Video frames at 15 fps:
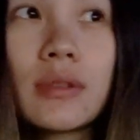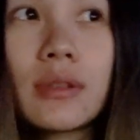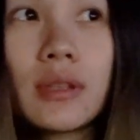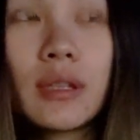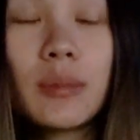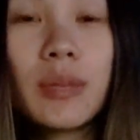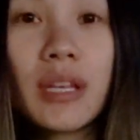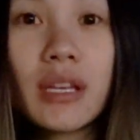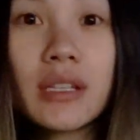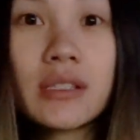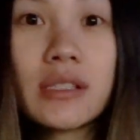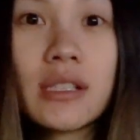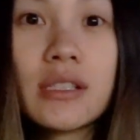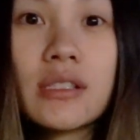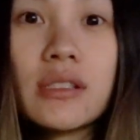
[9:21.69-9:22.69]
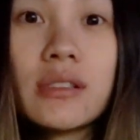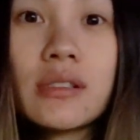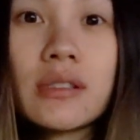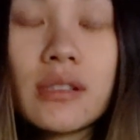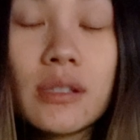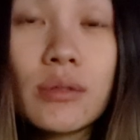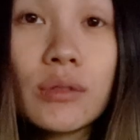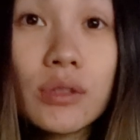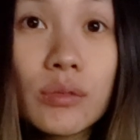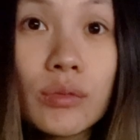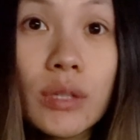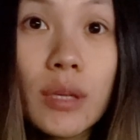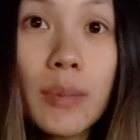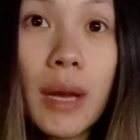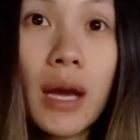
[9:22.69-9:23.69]
in the beginning stages, it was
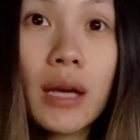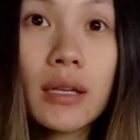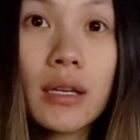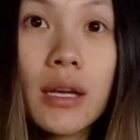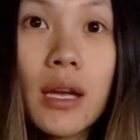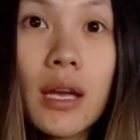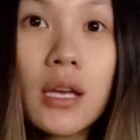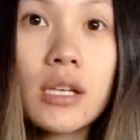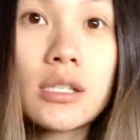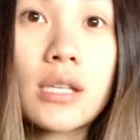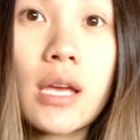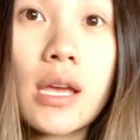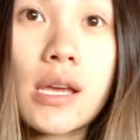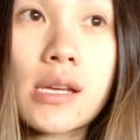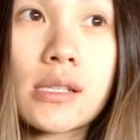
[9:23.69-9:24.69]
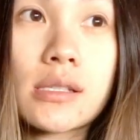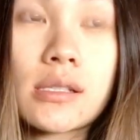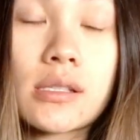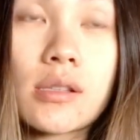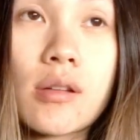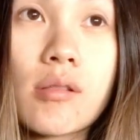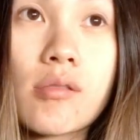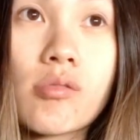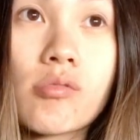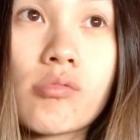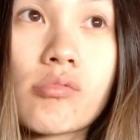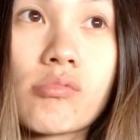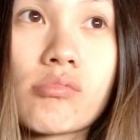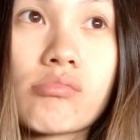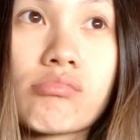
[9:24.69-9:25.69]
really bad, and
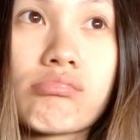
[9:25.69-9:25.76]
so